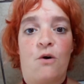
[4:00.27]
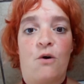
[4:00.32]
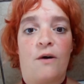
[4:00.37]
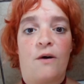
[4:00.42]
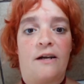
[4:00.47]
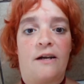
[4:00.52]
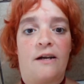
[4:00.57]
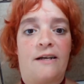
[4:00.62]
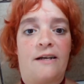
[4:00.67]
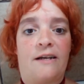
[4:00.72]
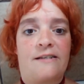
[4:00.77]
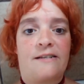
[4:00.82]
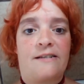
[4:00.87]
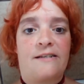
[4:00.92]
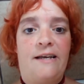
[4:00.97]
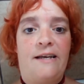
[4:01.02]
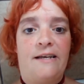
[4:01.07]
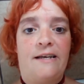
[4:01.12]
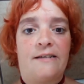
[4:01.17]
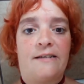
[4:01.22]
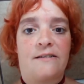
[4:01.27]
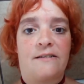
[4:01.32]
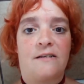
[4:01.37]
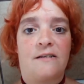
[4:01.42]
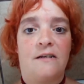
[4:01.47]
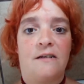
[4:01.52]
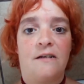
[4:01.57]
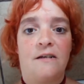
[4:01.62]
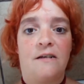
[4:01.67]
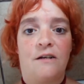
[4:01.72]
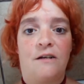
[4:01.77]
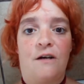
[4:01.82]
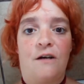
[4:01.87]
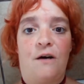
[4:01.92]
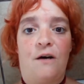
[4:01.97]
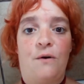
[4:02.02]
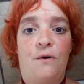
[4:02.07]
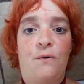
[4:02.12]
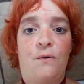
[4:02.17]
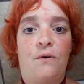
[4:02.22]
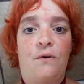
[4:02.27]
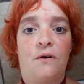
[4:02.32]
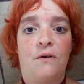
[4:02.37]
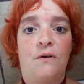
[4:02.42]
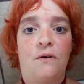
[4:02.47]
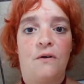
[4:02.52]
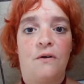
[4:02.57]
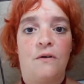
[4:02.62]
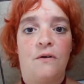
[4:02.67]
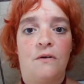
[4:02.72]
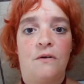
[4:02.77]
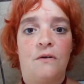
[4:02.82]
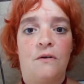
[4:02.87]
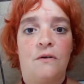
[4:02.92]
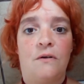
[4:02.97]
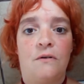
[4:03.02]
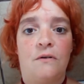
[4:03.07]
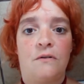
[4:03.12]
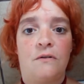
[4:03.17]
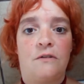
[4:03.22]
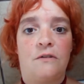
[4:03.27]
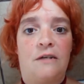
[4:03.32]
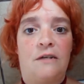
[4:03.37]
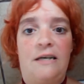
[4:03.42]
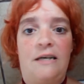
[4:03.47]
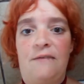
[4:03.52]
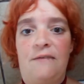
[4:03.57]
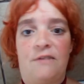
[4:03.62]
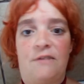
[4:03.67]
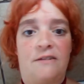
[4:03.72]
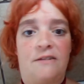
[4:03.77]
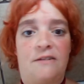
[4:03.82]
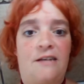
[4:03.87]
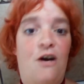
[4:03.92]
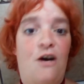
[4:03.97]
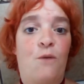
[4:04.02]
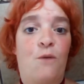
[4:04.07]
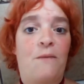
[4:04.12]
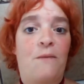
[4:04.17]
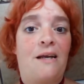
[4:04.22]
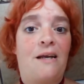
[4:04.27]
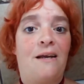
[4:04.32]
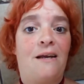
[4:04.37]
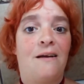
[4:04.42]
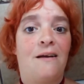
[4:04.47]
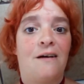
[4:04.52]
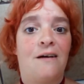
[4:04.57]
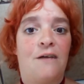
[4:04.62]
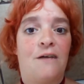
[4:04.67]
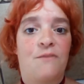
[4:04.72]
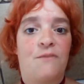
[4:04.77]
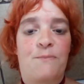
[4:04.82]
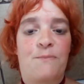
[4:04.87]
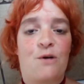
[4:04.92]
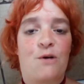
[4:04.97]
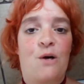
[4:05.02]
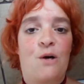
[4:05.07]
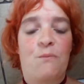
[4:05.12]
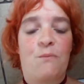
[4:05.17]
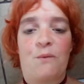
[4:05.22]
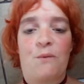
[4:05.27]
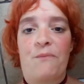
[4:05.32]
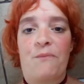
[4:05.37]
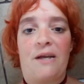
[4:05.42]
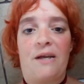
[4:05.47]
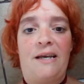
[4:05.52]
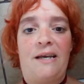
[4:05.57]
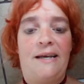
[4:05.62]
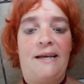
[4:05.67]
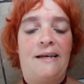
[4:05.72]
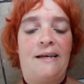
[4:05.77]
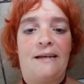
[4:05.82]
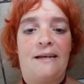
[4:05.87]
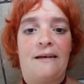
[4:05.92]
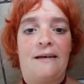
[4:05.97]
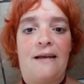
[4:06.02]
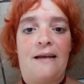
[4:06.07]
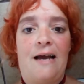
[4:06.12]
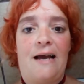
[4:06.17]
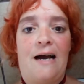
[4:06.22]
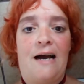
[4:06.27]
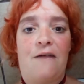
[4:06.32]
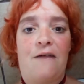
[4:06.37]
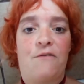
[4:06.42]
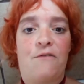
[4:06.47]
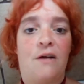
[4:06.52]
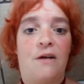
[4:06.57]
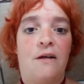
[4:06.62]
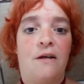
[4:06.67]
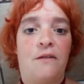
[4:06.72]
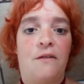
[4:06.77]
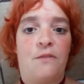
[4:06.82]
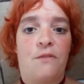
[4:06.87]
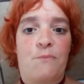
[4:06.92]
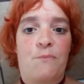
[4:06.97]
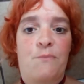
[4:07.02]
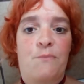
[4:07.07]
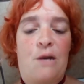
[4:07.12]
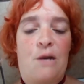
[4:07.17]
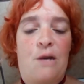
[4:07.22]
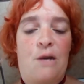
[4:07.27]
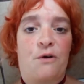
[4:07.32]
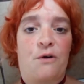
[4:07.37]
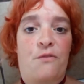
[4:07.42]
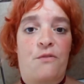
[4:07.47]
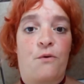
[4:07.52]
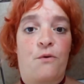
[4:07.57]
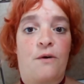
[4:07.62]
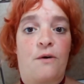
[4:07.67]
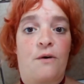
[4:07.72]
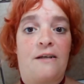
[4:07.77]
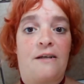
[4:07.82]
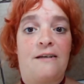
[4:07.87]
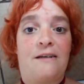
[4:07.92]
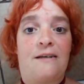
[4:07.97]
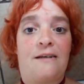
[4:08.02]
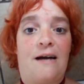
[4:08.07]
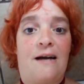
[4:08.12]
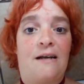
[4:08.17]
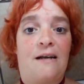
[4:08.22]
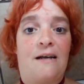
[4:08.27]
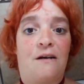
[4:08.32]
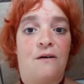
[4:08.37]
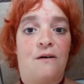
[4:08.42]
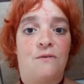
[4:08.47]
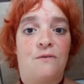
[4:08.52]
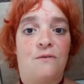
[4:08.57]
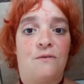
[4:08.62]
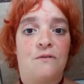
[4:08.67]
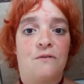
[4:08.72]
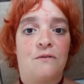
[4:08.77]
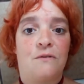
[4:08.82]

against his code to even tell me of a problem that he didn't have the proper authority to diagnose.